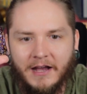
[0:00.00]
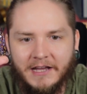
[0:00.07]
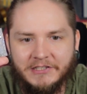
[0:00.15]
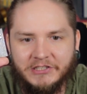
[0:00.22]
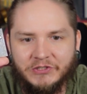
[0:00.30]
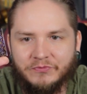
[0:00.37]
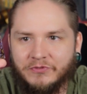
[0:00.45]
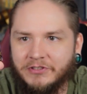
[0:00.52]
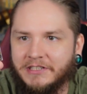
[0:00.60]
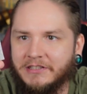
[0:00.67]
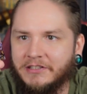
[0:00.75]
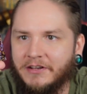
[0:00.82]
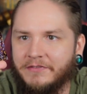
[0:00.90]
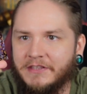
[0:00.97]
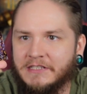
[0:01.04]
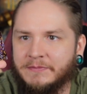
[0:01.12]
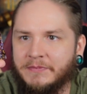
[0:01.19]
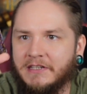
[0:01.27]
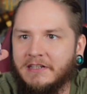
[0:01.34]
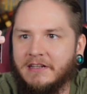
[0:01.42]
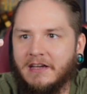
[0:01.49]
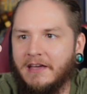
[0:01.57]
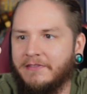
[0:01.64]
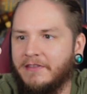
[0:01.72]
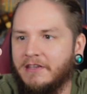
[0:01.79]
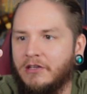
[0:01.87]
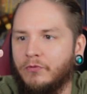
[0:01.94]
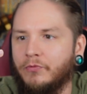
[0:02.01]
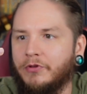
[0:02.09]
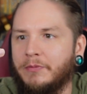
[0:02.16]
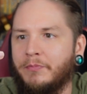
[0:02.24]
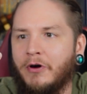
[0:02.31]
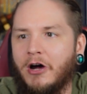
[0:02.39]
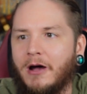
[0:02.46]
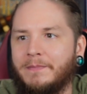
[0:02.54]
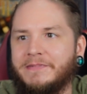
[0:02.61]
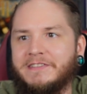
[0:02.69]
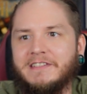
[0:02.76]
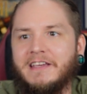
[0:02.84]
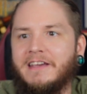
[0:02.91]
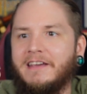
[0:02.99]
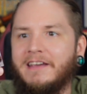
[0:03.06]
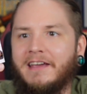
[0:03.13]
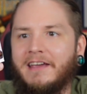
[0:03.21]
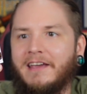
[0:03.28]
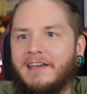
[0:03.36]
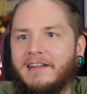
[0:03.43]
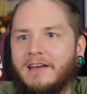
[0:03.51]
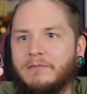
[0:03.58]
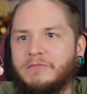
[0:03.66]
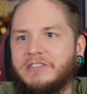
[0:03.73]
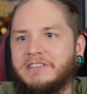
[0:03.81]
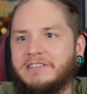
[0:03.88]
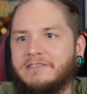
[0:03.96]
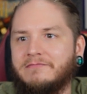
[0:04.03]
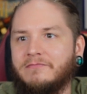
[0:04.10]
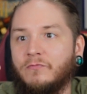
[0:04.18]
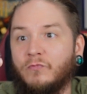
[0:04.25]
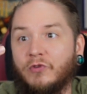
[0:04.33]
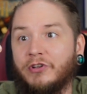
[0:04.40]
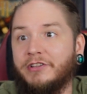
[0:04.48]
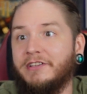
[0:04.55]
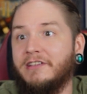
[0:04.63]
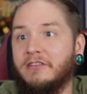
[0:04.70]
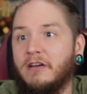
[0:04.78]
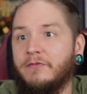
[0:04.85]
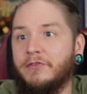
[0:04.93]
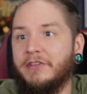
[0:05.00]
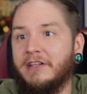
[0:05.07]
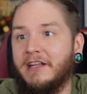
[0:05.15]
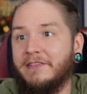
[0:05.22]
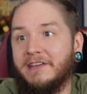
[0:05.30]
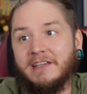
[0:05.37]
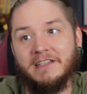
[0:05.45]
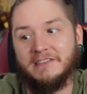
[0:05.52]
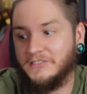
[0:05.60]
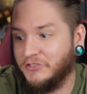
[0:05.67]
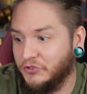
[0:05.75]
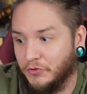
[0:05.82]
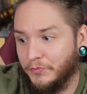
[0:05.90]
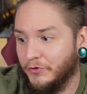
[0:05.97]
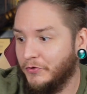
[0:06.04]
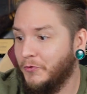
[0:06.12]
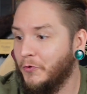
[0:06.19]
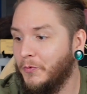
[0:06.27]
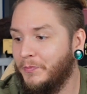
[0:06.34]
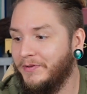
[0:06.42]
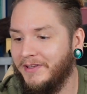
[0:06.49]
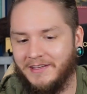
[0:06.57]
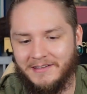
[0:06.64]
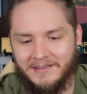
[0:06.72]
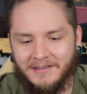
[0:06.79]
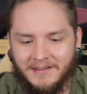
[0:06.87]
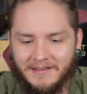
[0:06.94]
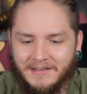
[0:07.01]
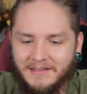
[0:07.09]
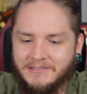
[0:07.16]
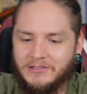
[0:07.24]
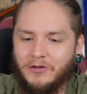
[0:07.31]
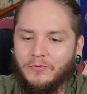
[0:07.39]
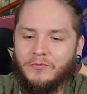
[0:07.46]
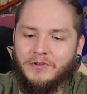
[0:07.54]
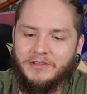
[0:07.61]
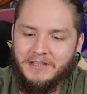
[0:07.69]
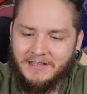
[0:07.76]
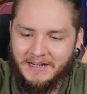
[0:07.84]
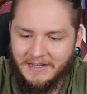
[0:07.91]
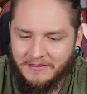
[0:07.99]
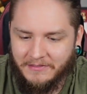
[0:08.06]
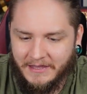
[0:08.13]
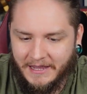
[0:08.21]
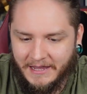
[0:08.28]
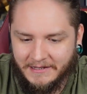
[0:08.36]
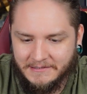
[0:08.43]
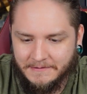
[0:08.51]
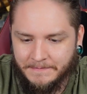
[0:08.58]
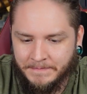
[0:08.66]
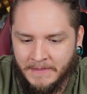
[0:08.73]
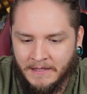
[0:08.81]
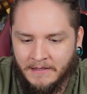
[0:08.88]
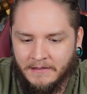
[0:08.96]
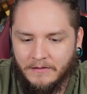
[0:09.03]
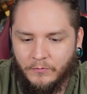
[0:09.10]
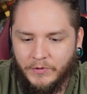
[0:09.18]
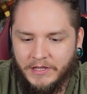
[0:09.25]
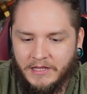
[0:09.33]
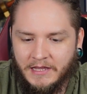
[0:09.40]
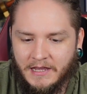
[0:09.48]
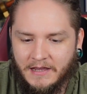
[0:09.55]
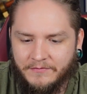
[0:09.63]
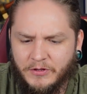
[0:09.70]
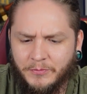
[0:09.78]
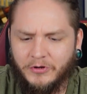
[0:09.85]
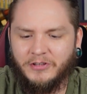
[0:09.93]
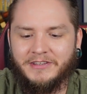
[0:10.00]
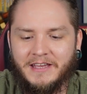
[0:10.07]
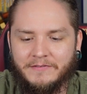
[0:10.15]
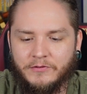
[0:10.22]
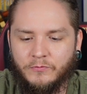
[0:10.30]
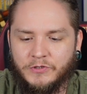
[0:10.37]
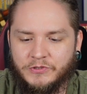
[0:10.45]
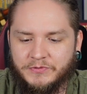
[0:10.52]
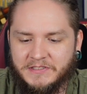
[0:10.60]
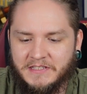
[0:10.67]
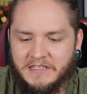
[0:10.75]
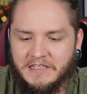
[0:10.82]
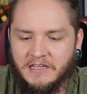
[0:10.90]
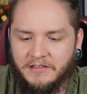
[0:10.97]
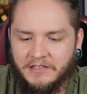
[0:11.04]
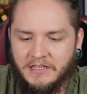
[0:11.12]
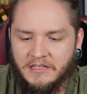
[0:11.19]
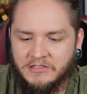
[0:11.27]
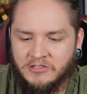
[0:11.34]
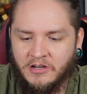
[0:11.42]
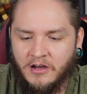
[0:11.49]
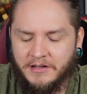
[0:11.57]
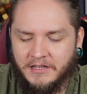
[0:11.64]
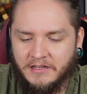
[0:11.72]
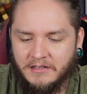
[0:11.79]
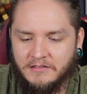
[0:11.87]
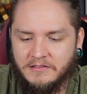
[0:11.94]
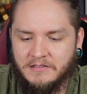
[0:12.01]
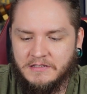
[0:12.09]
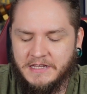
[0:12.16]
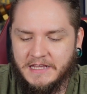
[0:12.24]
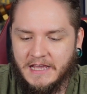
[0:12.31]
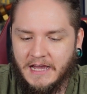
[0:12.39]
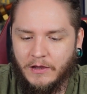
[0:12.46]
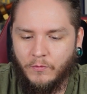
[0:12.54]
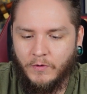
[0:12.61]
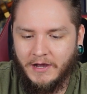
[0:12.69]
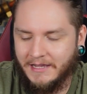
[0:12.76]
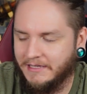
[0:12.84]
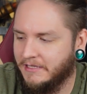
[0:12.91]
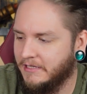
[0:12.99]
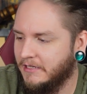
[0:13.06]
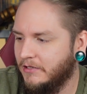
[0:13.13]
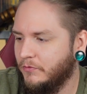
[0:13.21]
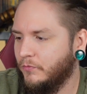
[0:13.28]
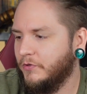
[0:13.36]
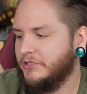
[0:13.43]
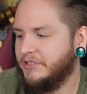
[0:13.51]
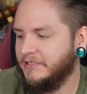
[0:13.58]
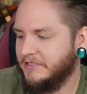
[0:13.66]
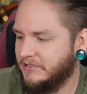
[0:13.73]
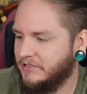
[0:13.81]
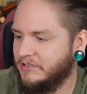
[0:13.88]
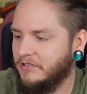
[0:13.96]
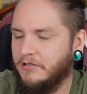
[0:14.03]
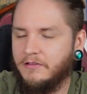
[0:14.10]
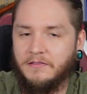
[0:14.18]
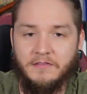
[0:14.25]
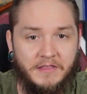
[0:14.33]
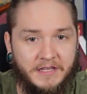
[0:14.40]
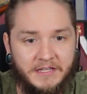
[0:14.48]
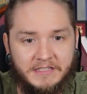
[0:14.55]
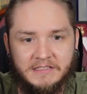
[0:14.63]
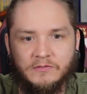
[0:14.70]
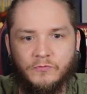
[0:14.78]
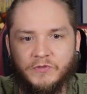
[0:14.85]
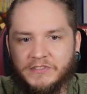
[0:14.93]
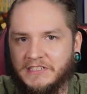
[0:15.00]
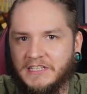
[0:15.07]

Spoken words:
I just really love this pen. I think it really pops, and I'm just really in love with it. I think it's a super cool pen, so really like that. We have number 11, which was the Gilly Tonic DIY kit, which is this. Once